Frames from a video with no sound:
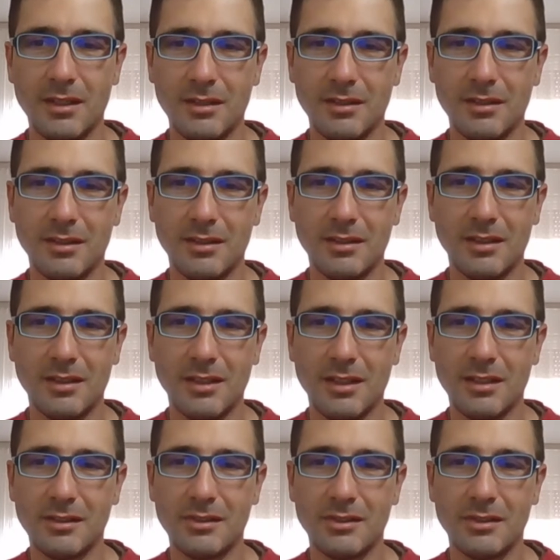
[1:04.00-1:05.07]
and
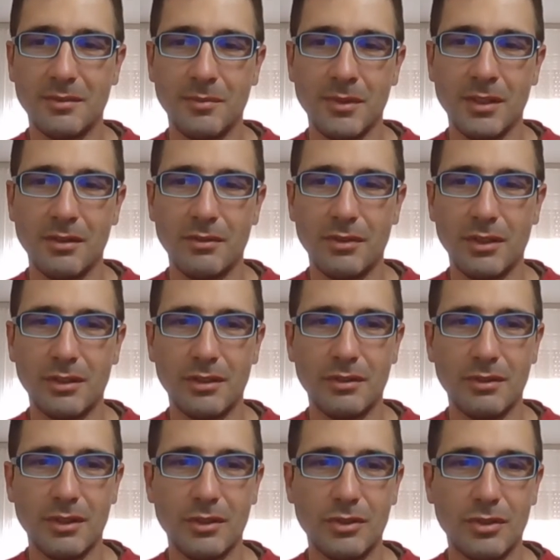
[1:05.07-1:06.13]
Hex
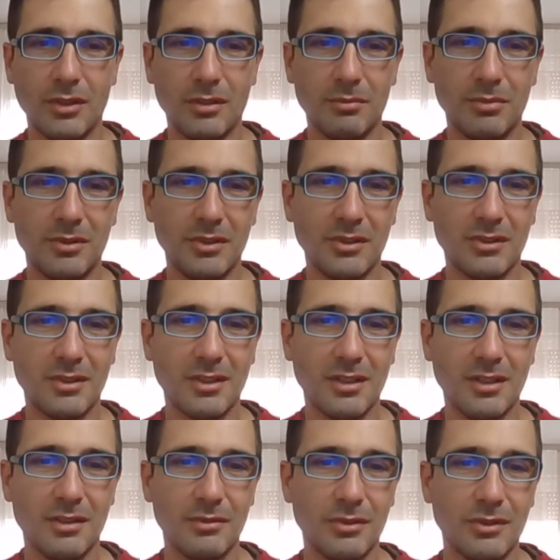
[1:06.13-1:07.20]
featherweight champ. This
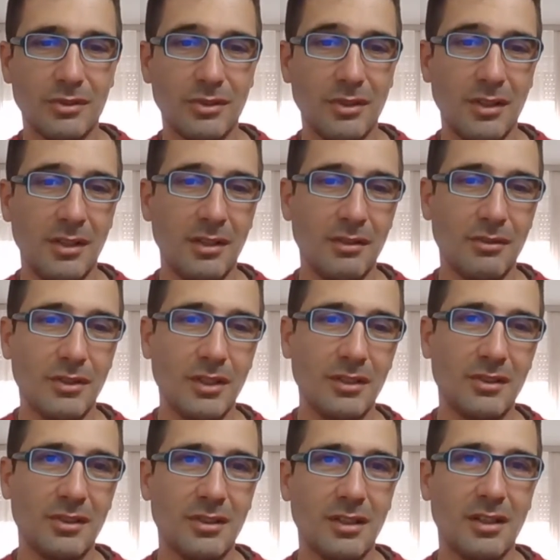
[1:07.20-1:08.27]
guy was
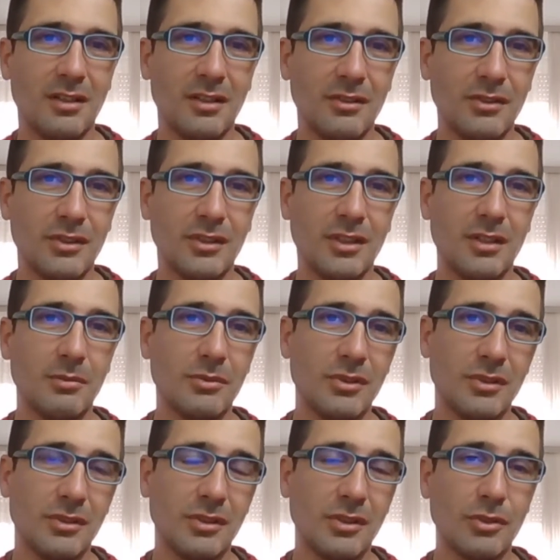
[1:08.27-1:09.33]
fighting high level
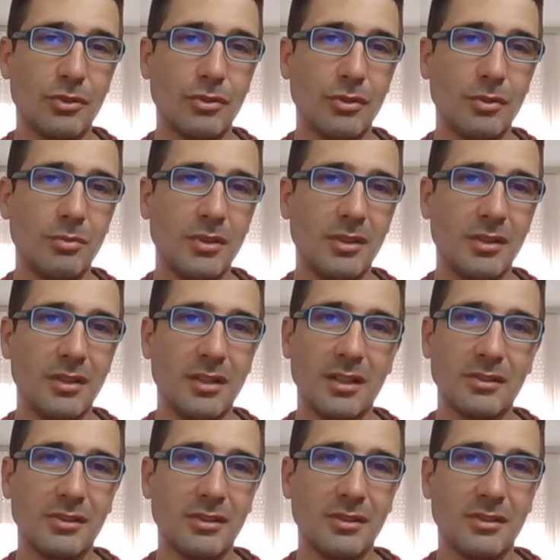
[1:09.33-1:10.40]
names and he should be
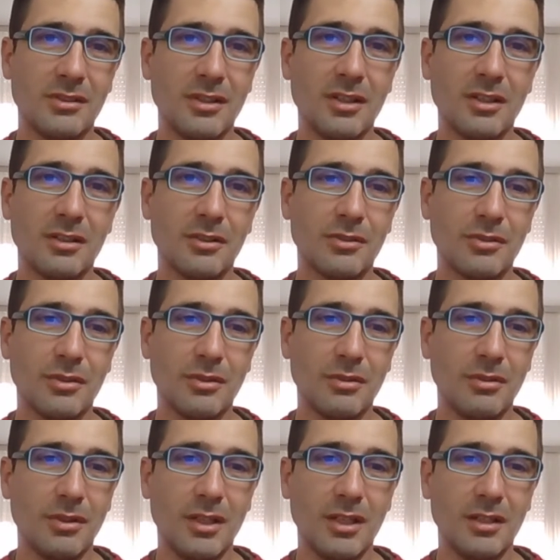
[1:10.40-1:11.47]
excellent striker.
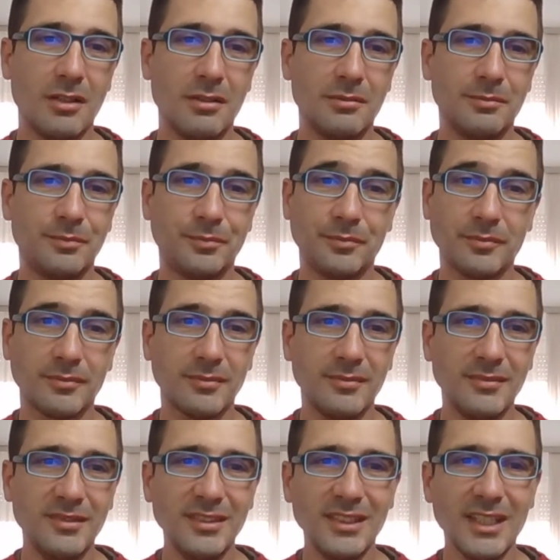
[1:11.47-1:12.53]
So
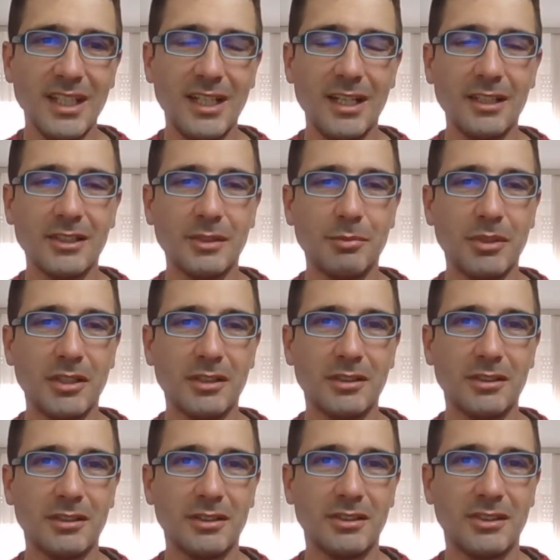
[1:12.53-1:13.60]
I
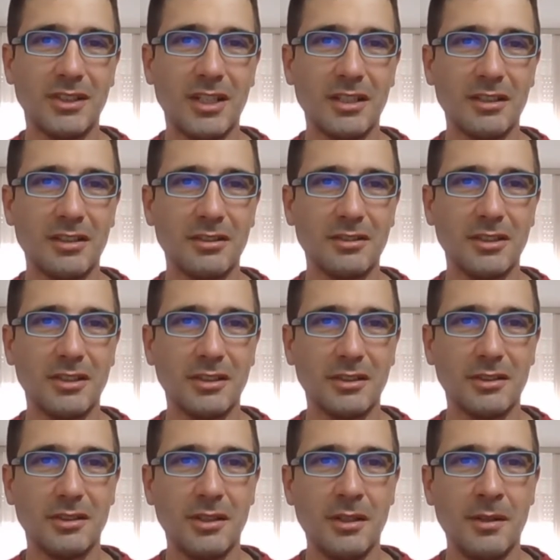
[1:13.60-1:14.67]
expect a striking
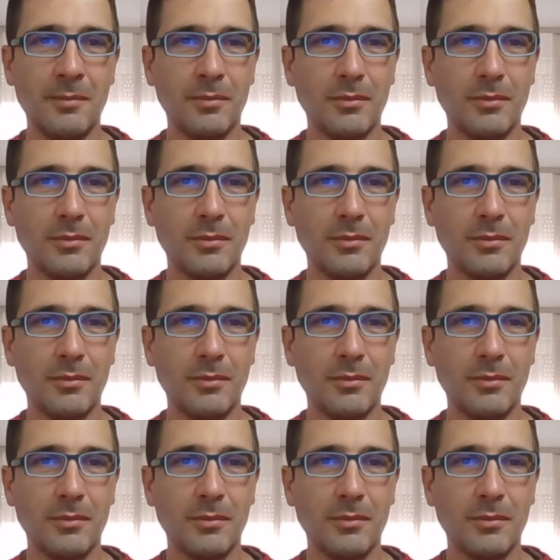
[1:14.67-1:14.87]
clinic